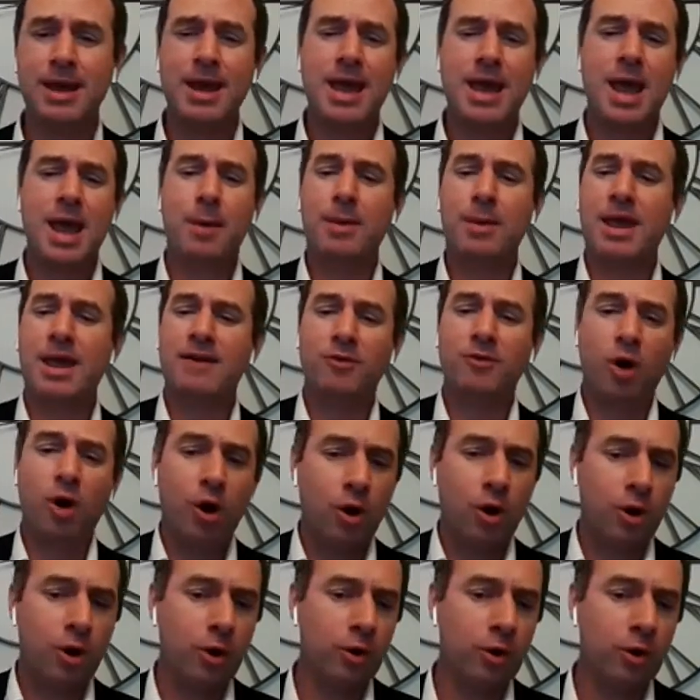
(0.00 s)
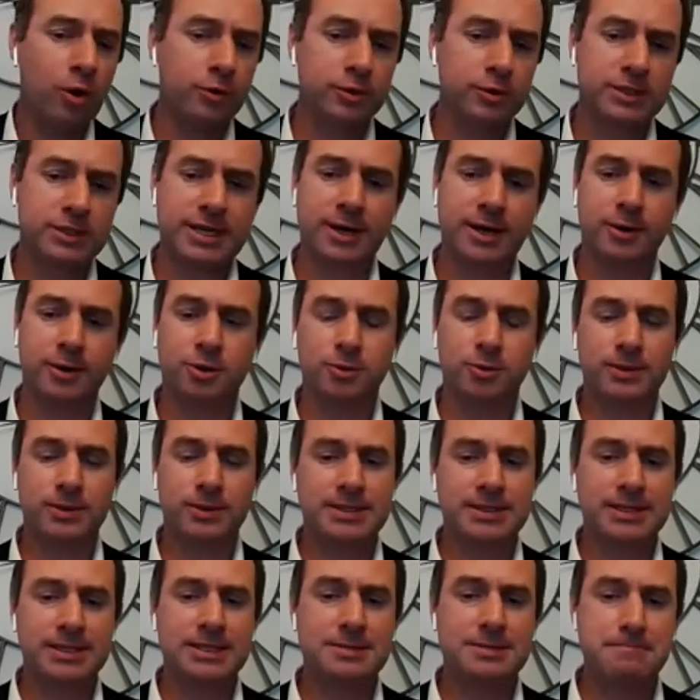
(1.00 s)
And we have all those
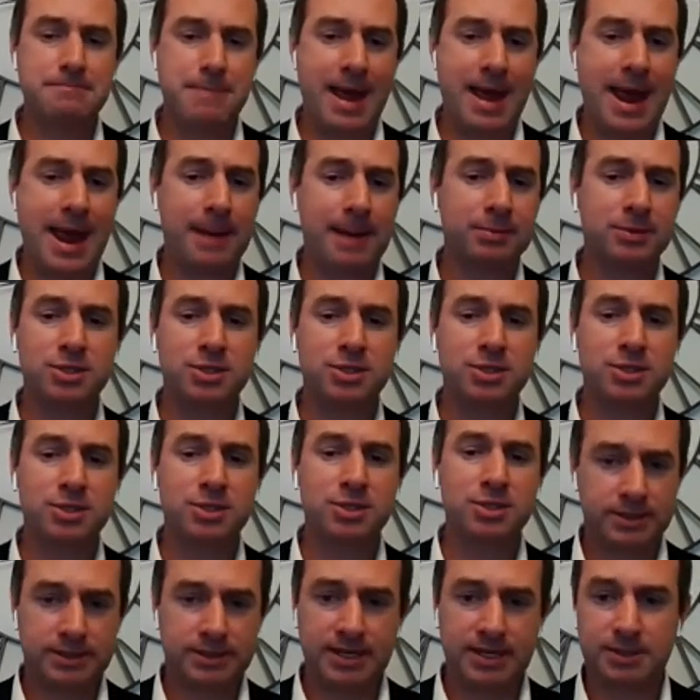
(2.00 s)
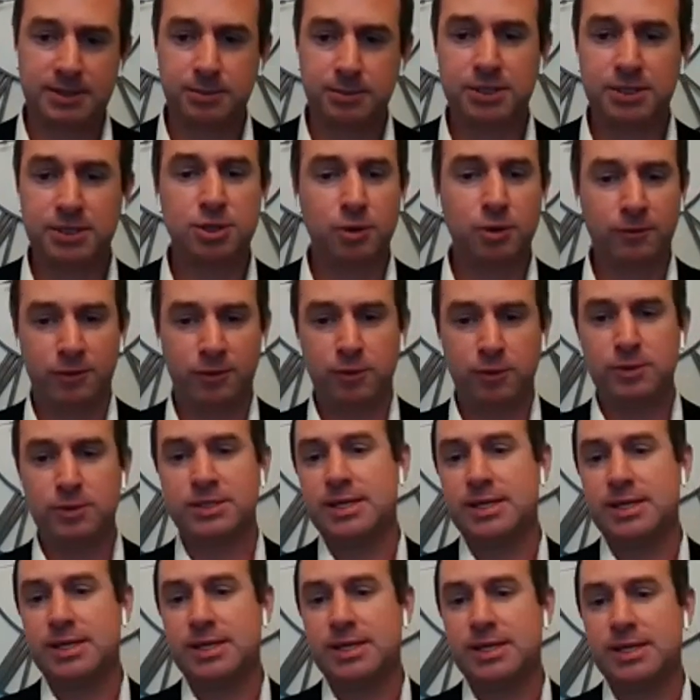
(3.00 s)
characteristics mapped to our assessments. So if you
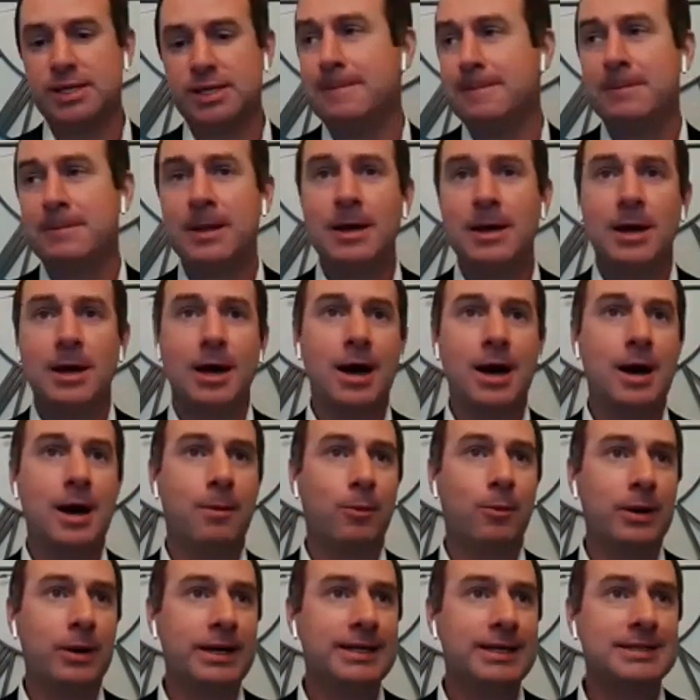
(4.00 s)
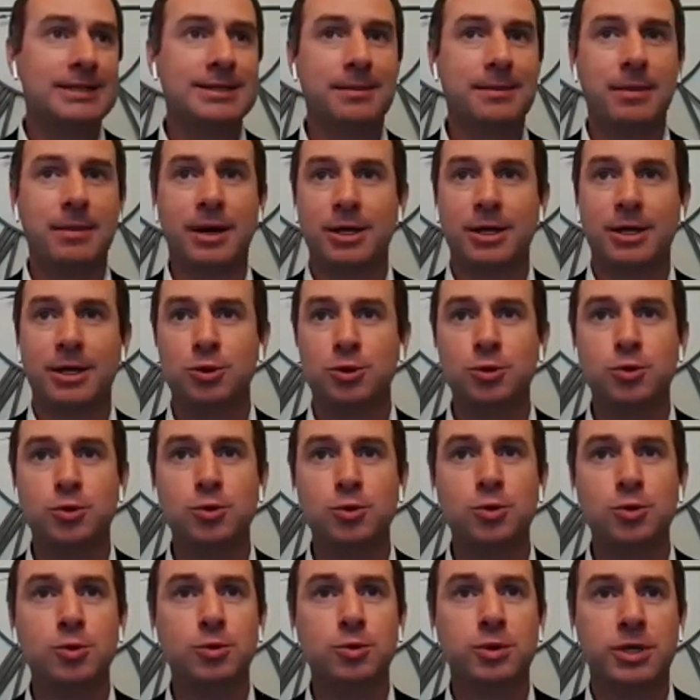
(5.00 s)
say, we need somebody
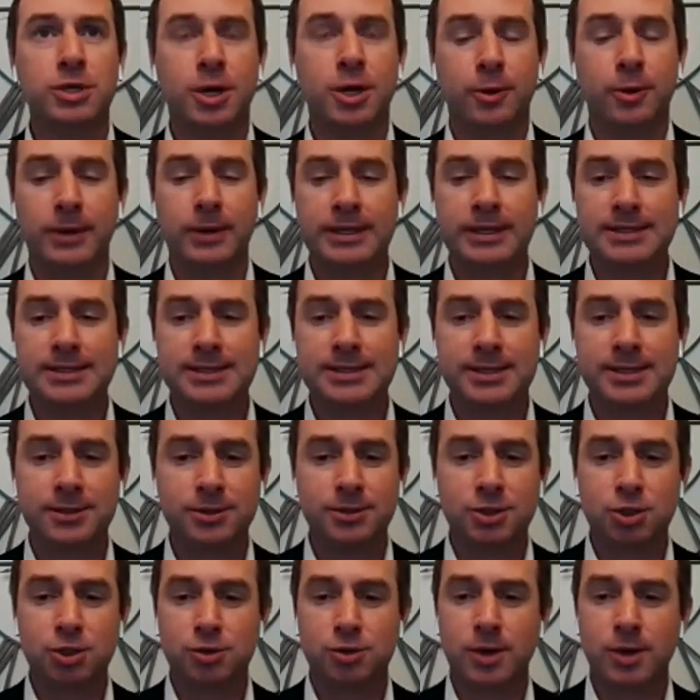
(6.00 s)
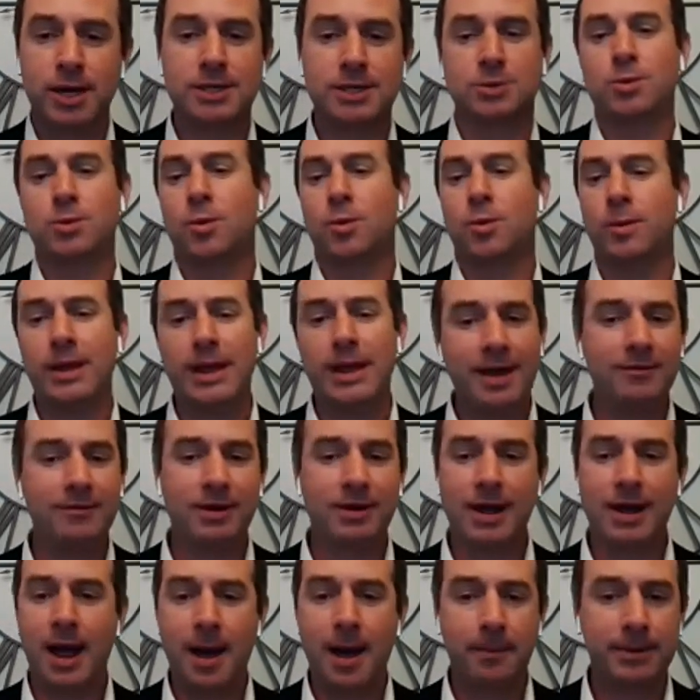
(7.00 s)
who, instills trust. Well, we have a
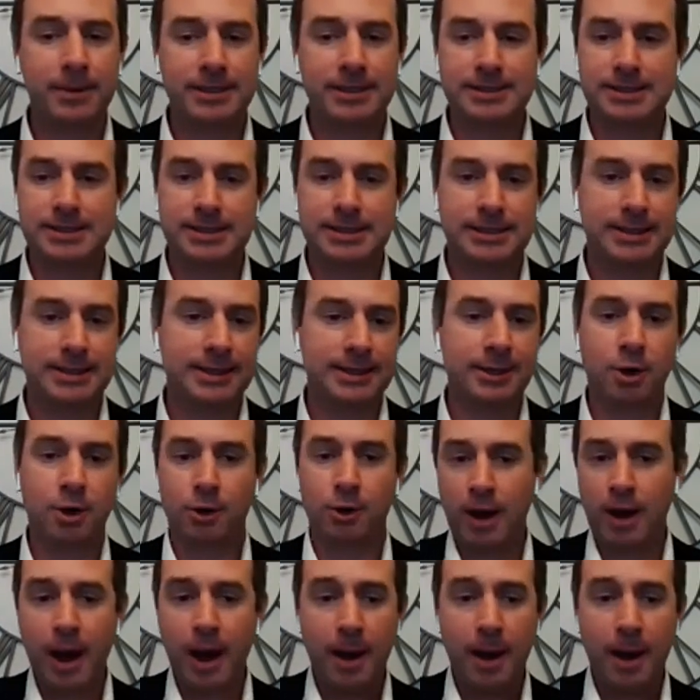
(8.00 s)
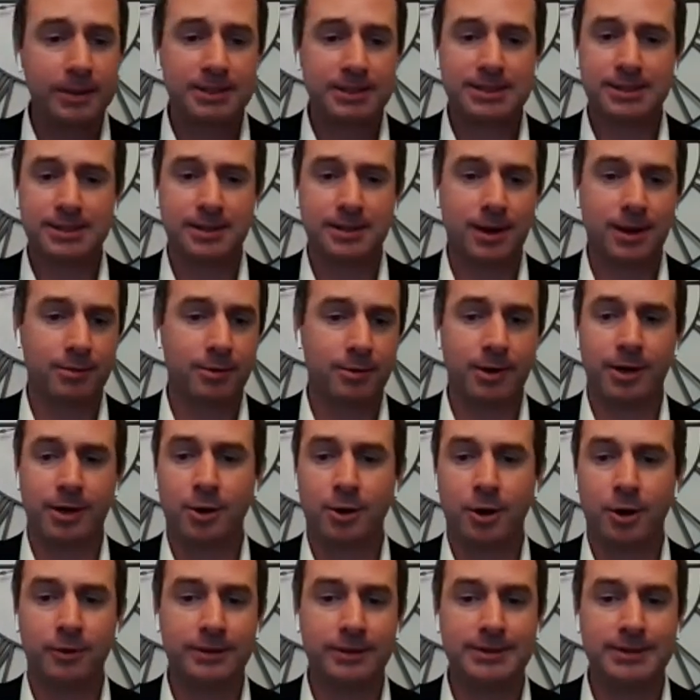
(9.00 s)
competency in our competency library
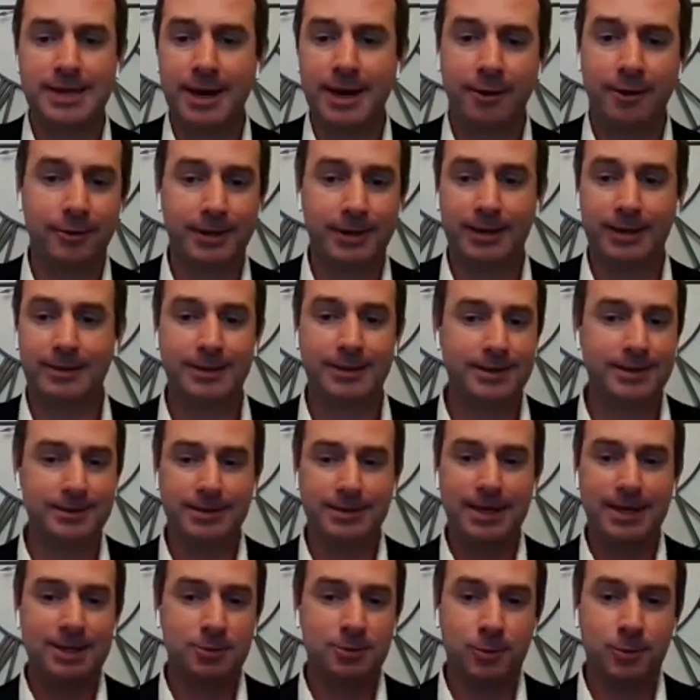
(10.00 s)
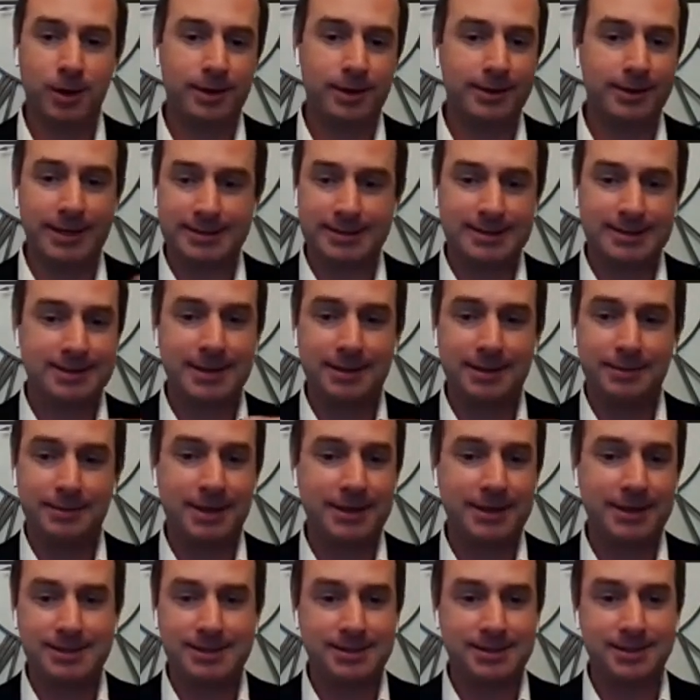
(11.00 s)
called integrity that, guess what? That's the same thing
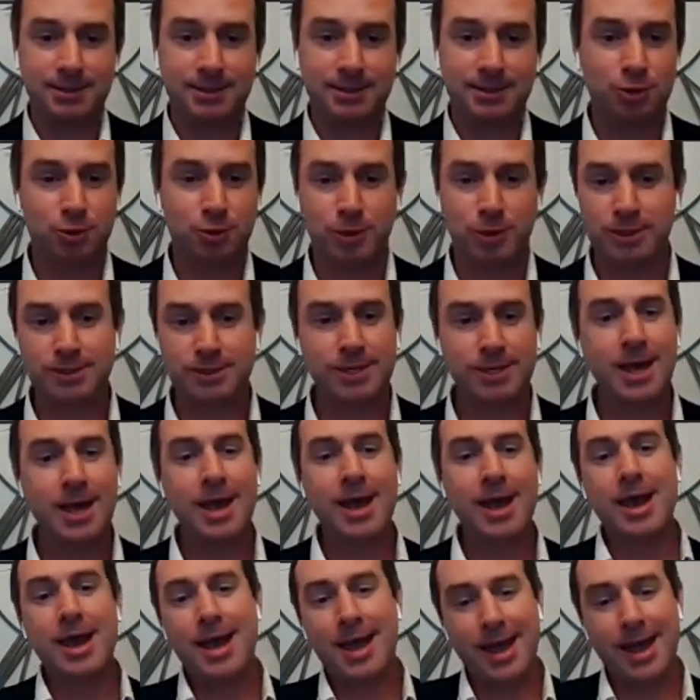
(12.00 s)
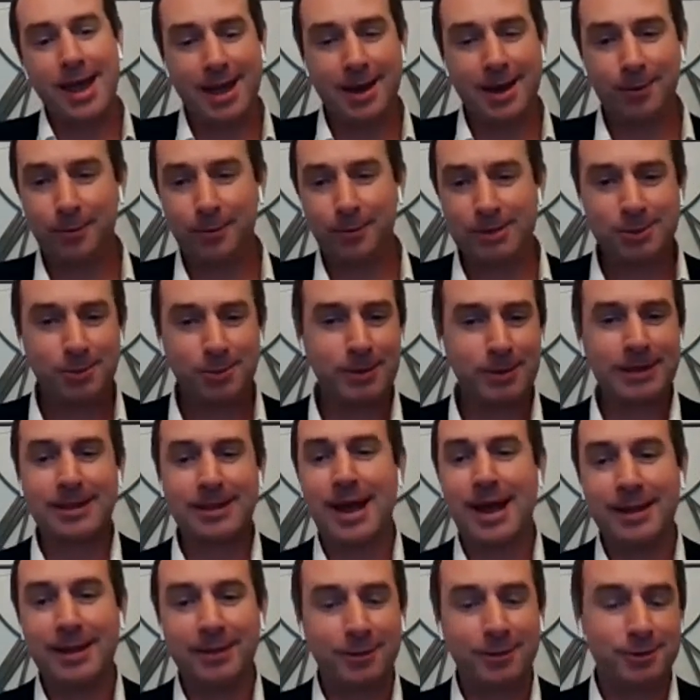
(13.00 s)
as instills trust. And we
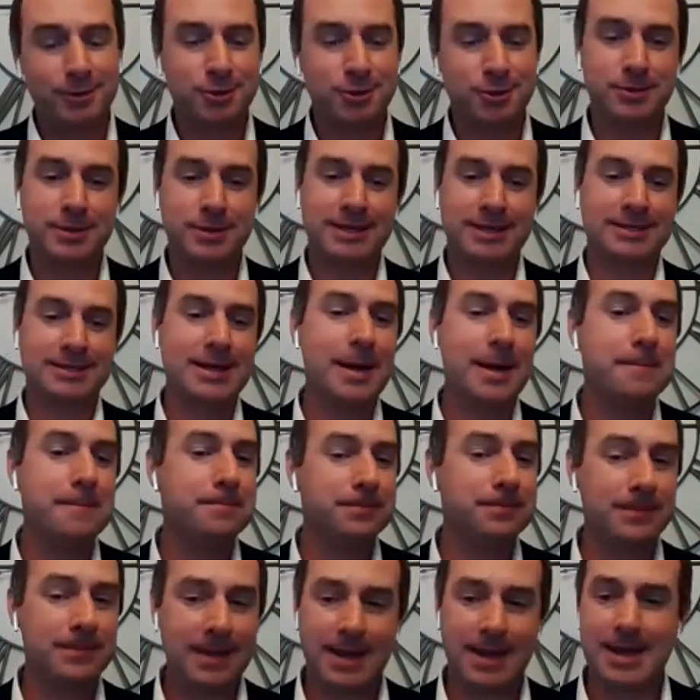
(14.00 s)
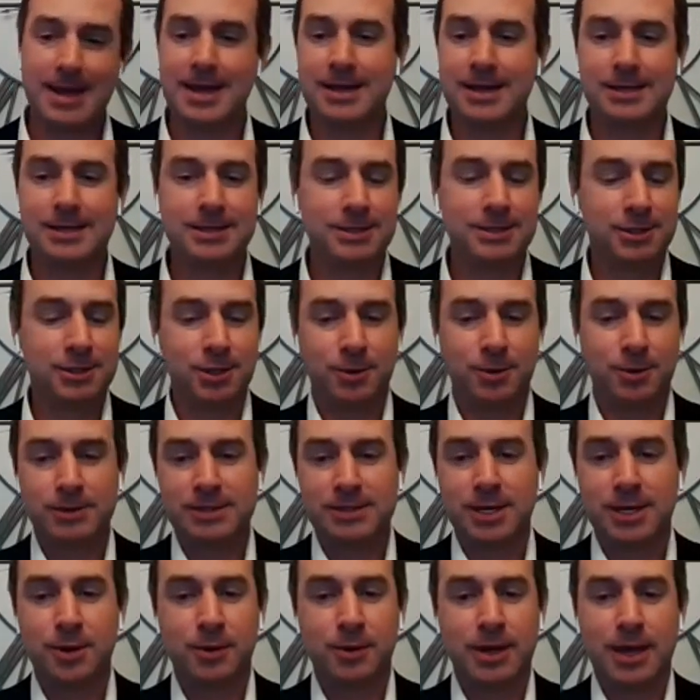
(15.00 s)
line those two things up, and, we
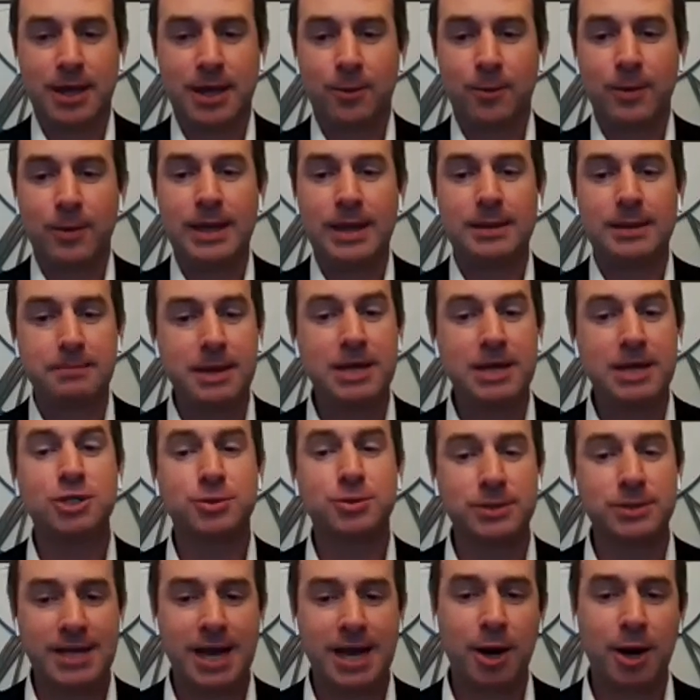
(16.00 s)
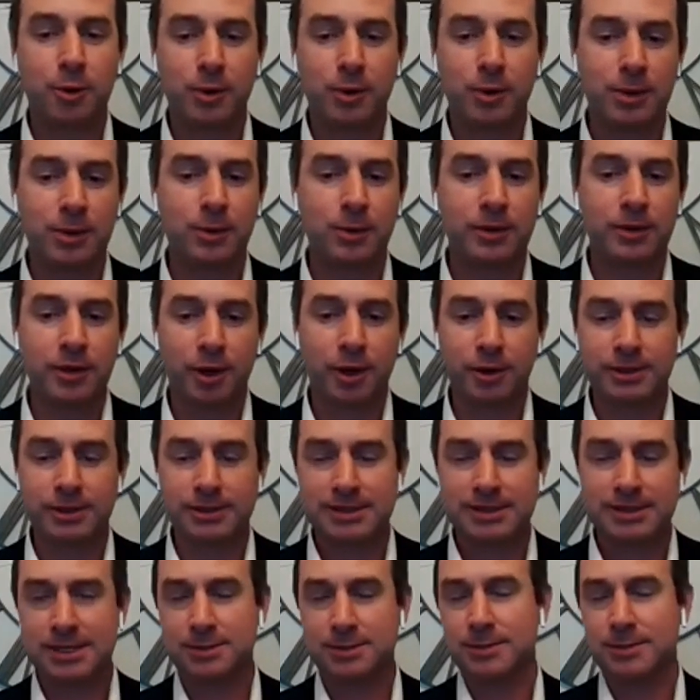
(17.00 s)
say, okay, we can measure integrity with our
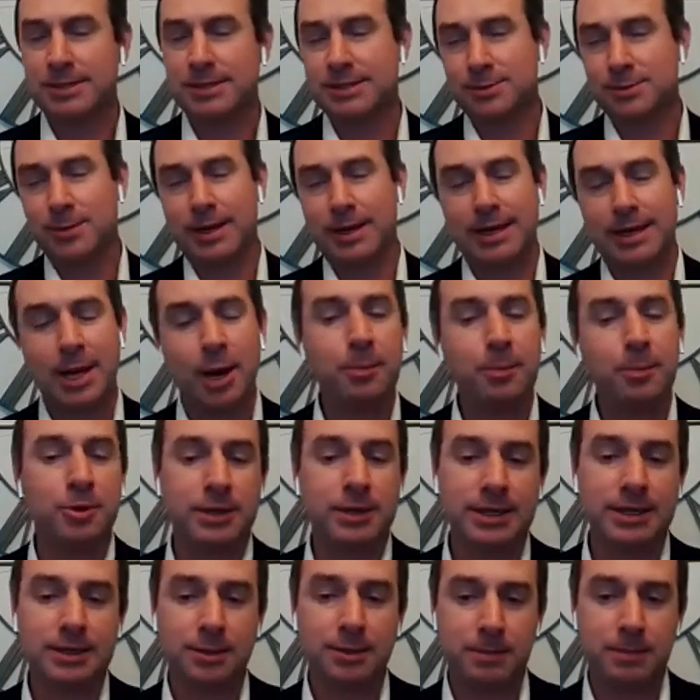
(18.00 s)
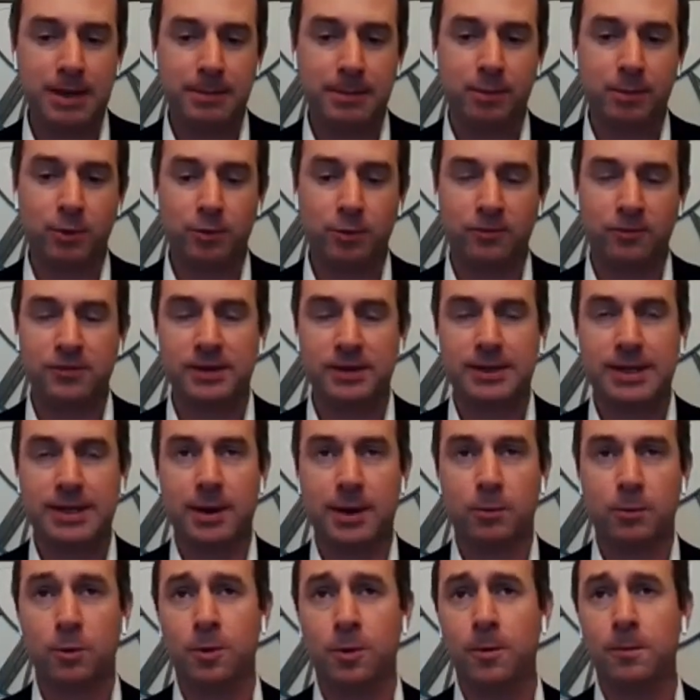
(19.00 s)
assessments. We can help you get the people who fit
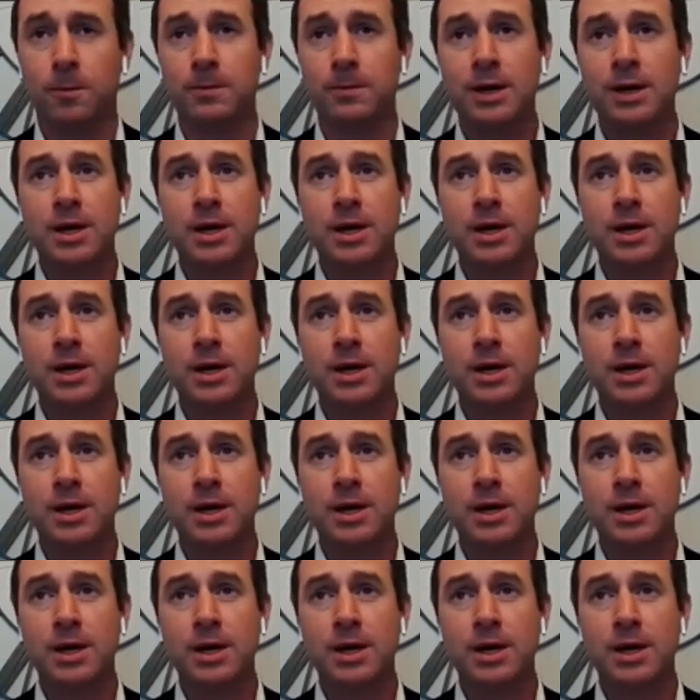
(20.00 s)
that role.